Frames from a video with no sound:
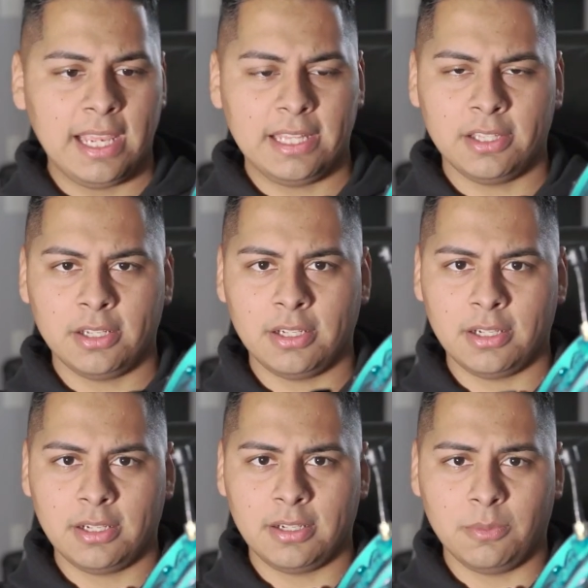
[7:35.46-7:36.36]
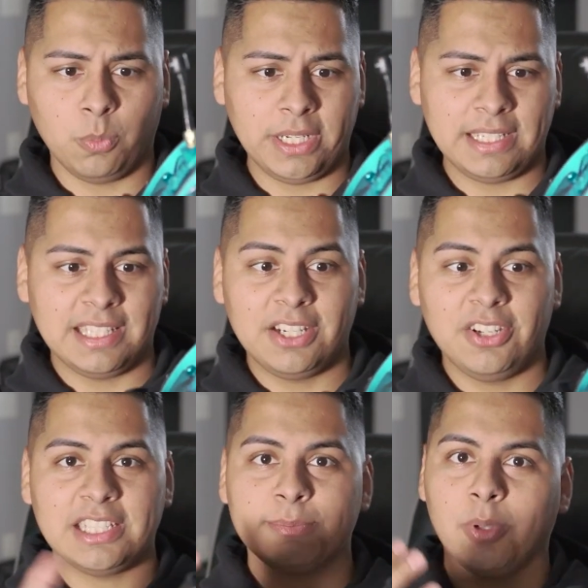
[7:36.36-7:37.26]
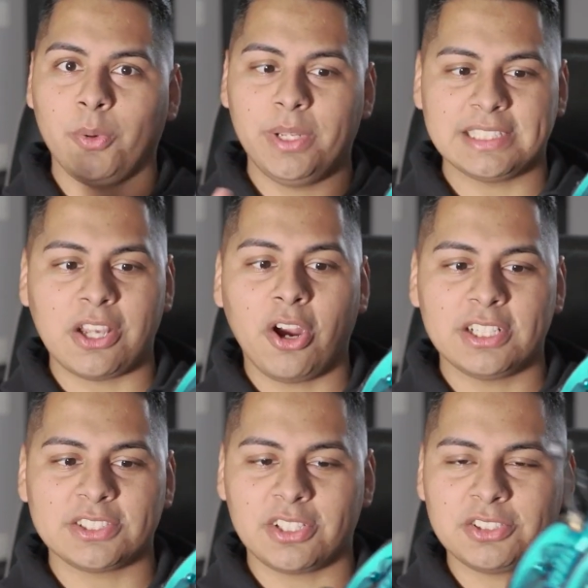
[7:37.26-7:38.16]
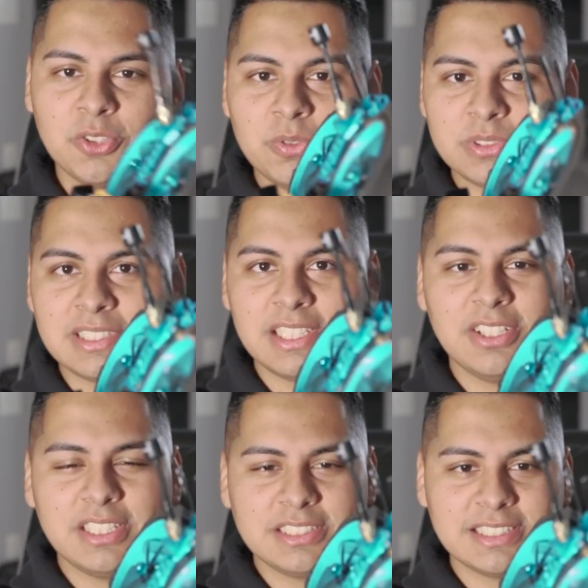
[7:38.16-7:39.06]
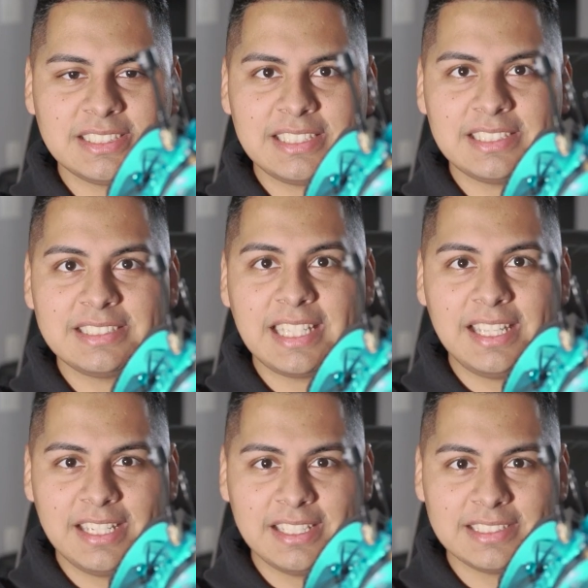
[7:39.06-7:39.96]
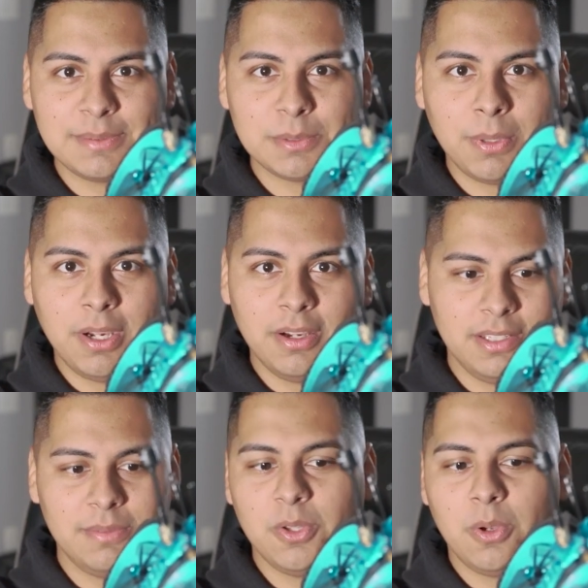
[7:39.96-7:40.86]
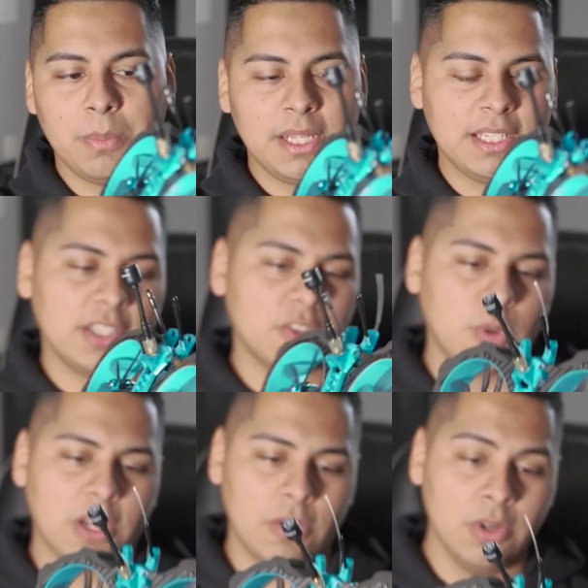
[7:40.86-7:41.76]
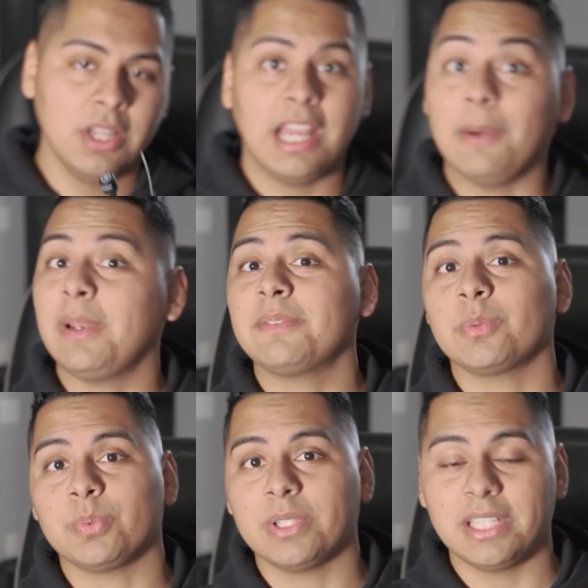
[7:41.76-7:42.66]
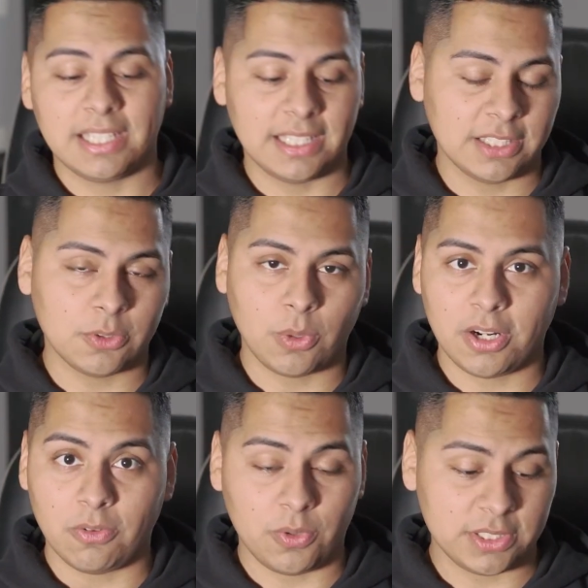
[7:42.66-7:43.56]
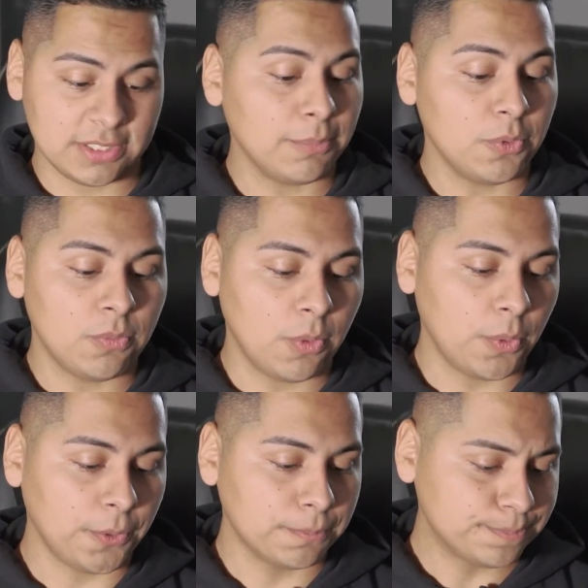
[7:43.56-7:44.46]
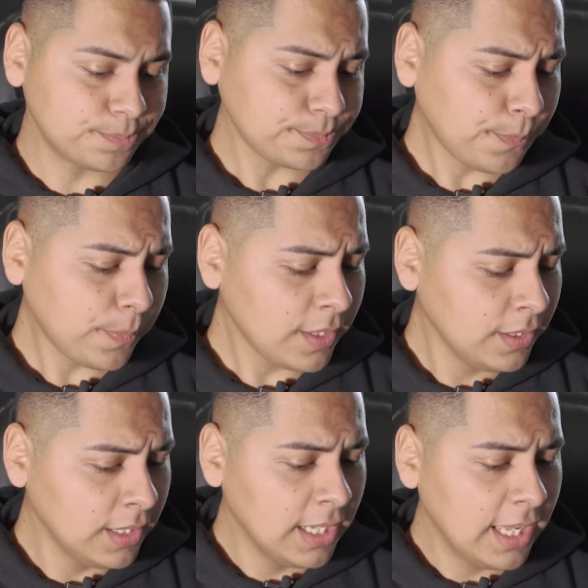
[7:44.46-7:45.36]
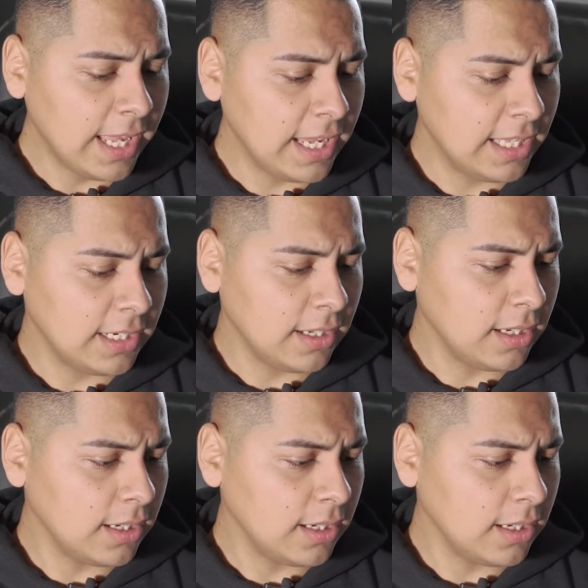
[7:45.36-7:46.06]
and the wind literally is blowing as hard, so the drone's literally just staying in the same spot even though I'm hitting the throttle. I would have to really hit the throttle for it to move forward. And